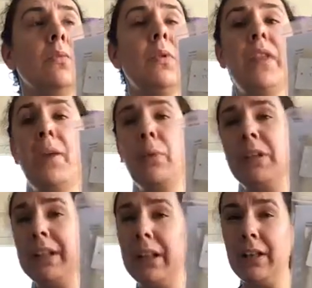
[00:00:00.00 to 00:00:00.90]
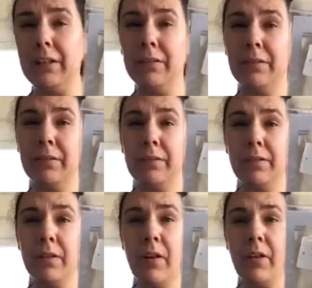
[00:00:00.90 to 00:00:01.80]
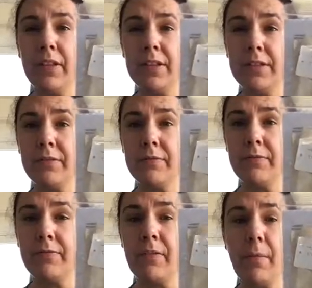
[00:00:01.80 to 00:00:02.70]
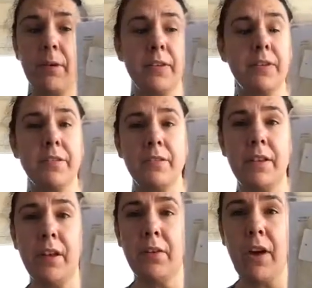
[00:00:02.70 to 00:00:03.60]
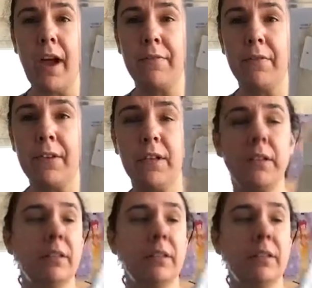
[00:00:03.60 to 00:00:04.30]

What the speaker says: when they were little on this fabric. This is the other half of it.